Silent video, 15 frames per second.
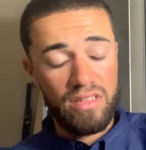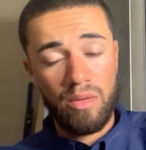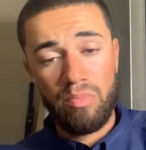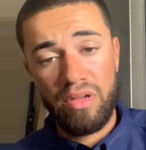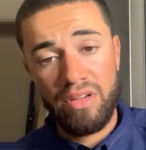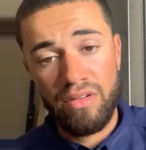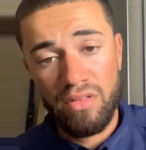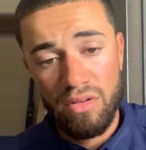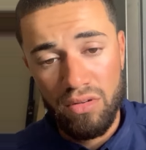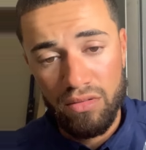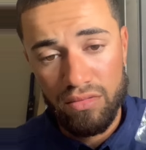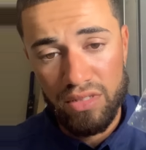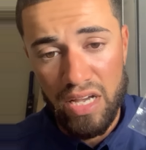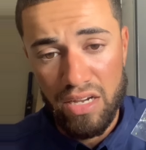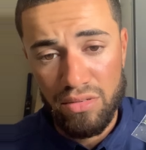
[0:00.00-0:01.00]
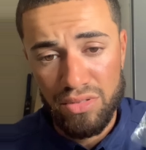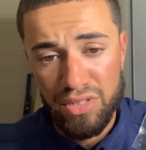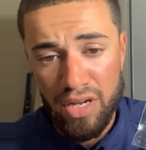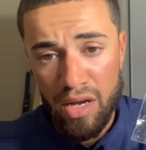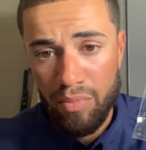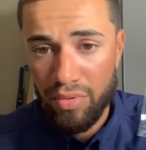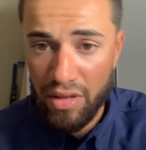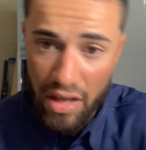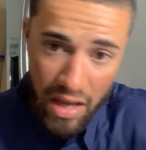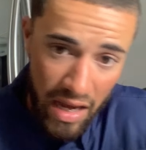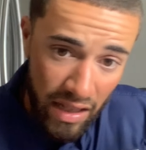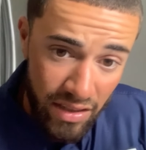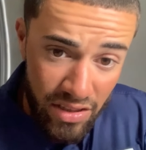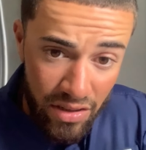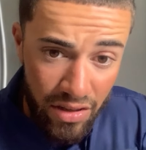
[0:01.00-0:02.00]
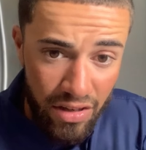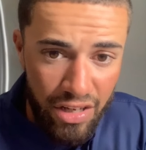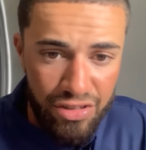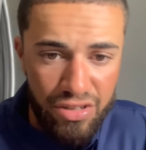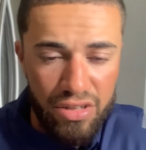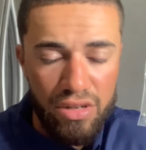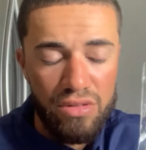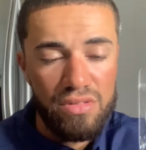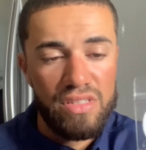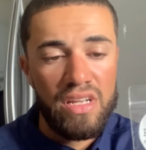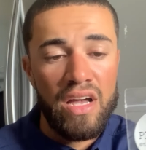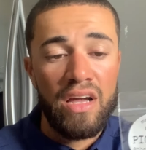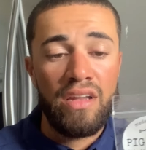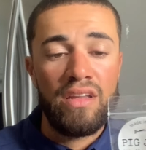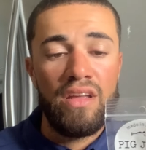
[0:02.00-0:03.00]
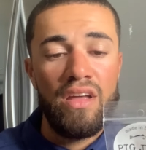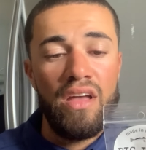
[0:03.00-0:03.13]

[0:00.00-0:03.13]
up at your local tackle shop, at least on the Nature Coast side.